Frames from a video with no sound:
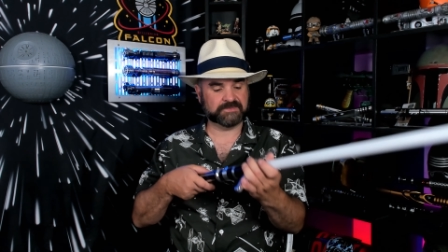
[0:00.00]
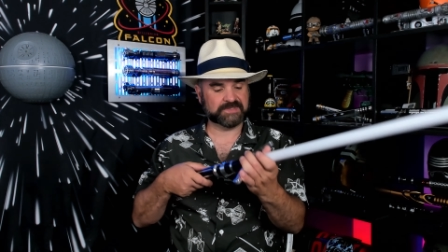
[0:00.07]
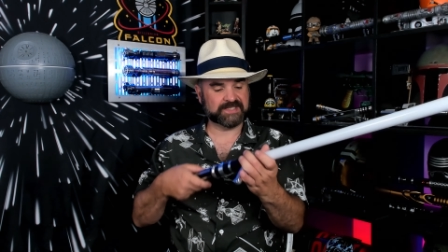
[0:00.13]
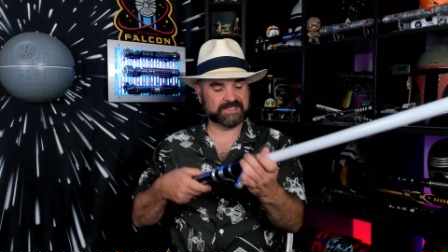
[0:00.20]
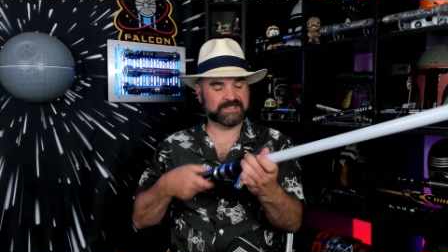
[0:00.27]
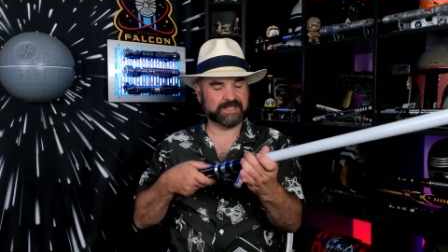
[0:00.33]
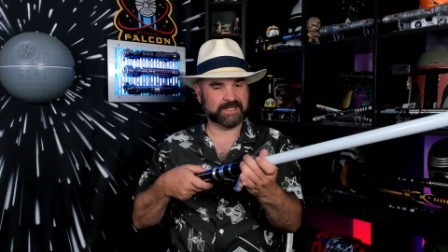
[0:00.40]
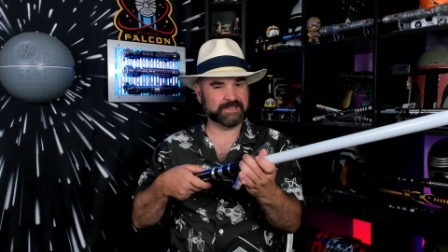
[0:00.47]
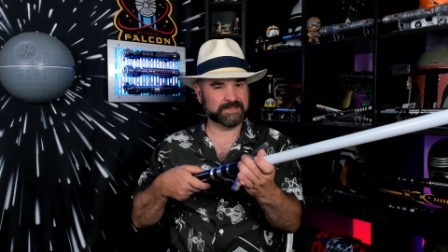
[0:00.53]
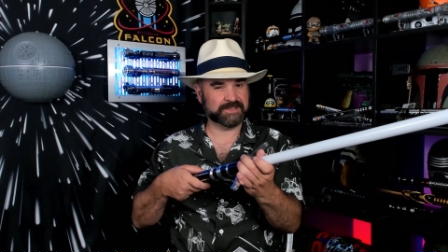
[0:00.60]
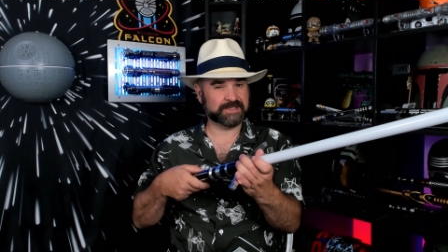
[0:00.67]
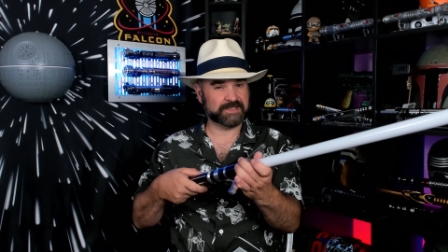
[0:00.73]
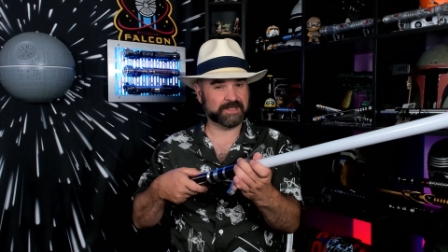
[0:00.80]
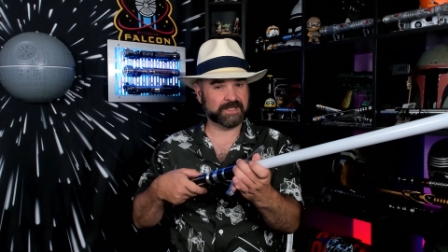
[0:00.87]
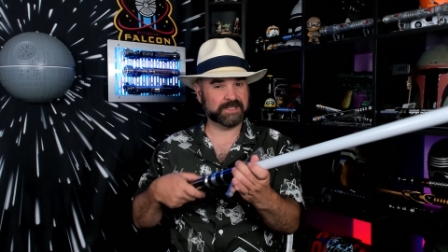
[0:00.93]
set
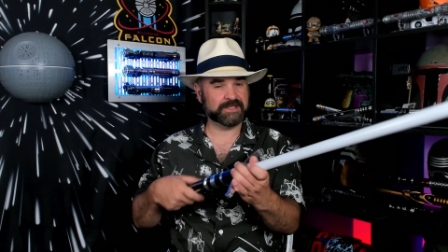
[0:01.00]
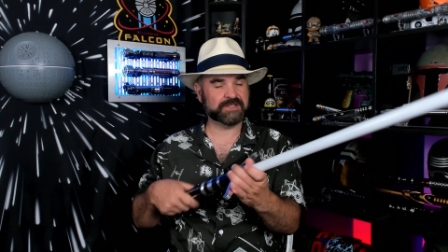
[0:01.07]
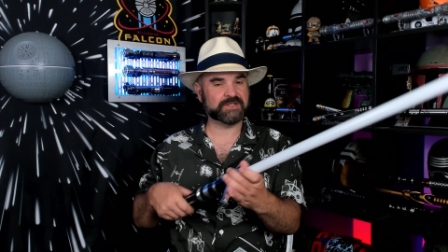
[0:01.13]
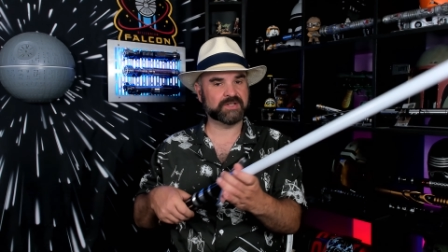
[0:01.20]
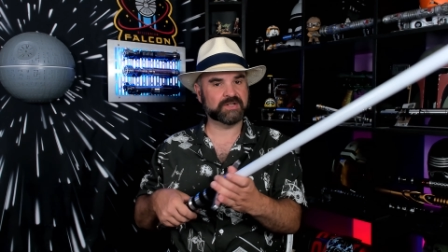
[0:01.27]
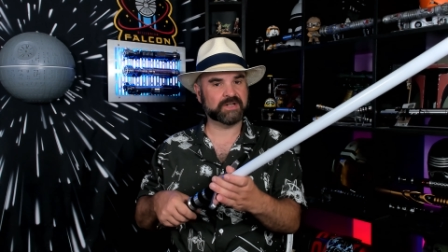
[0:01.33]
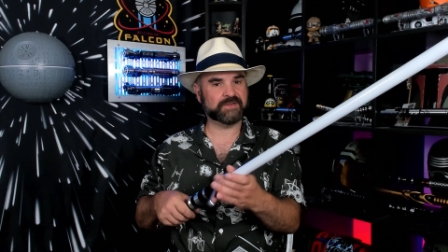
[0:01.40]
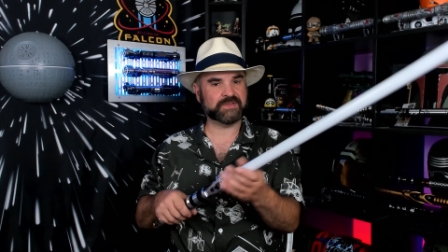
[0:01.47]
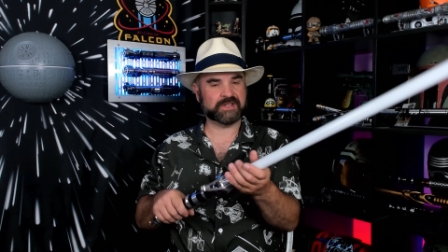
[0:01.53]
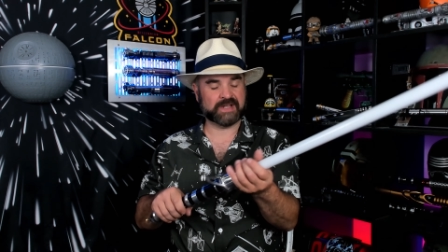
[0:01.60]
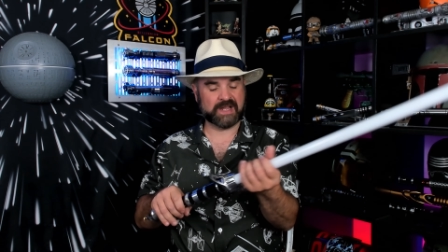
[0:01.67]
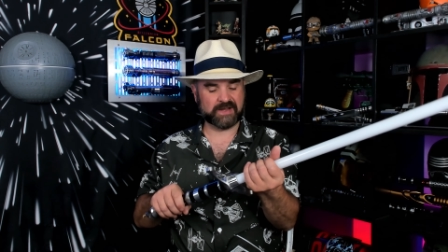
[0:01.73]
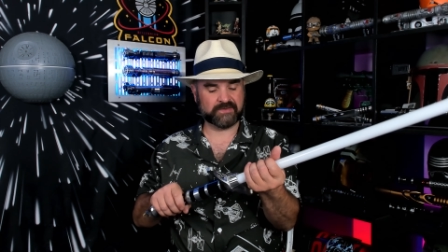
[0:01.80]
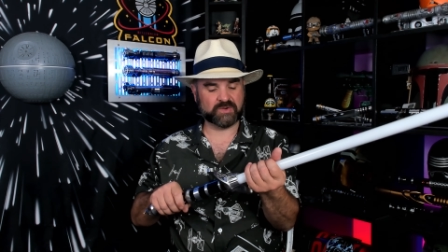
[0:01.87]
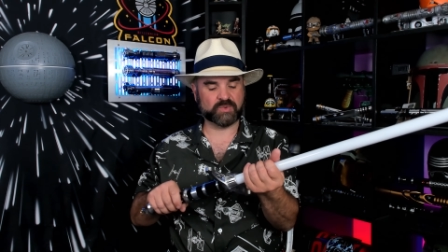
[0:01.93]
inside, so you don't have
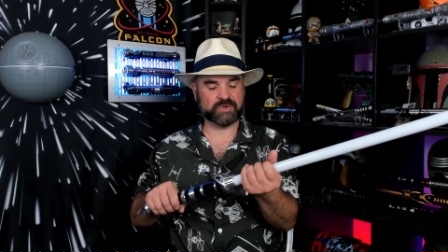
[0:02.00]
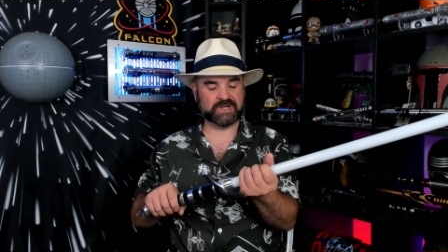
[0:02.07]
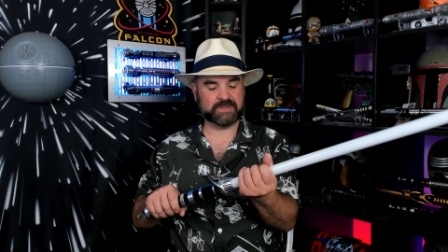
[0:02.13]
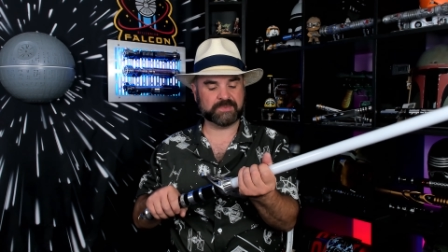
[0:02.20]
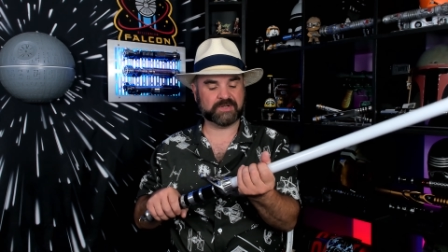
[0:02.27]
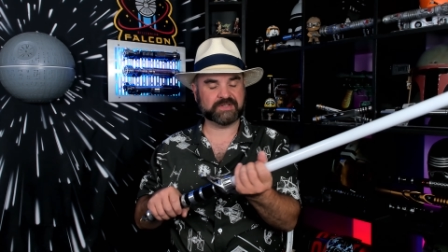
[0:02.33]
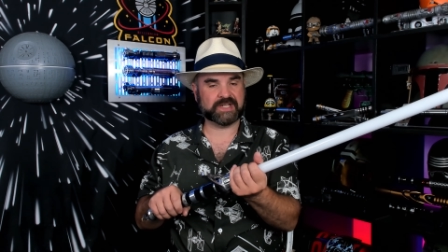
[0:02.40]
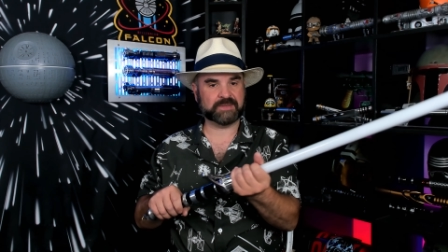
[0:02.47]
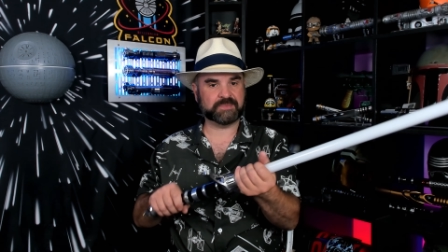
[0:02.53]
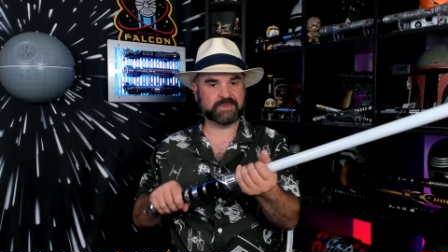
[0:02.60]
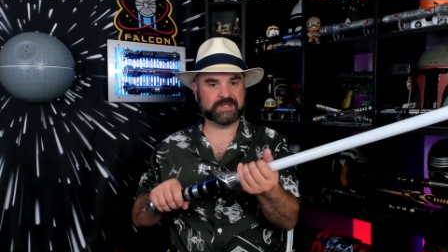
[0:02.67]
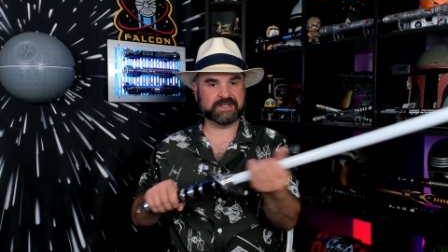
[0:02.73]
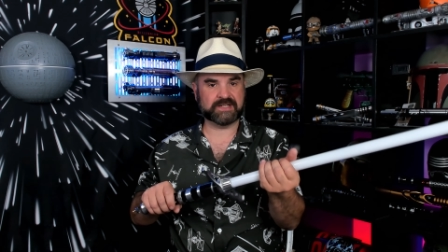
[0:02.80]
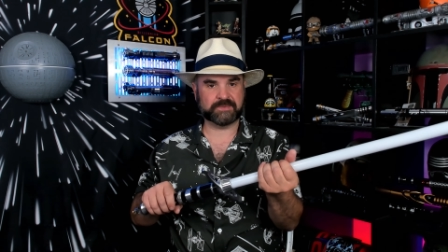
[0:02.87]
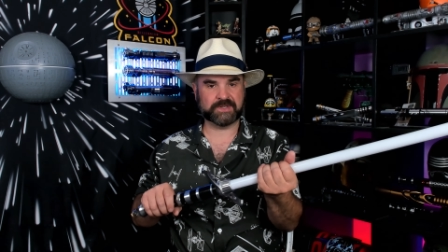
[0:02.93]
to ever worry about that
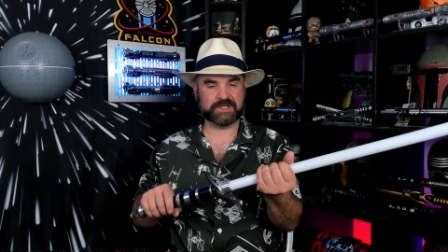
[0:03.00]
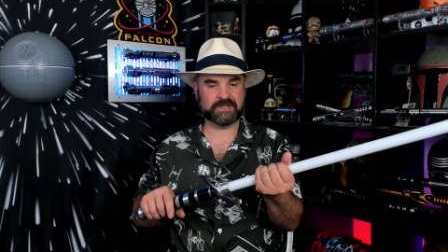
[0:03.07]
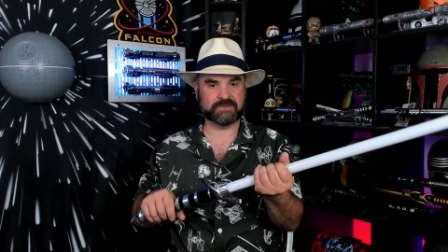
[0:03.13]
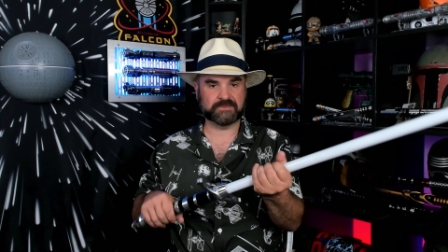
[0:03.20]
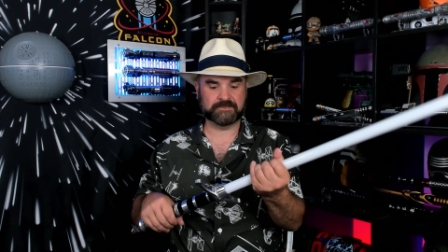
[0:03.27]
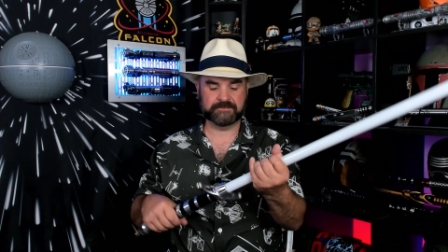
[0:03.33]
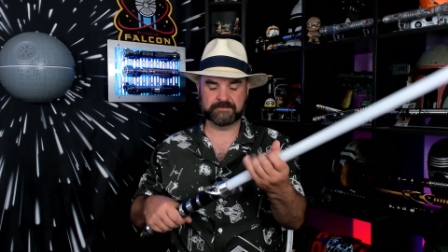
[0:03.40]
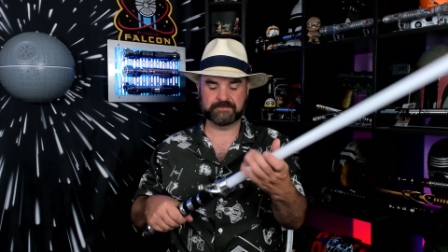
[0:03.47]
blade coming out.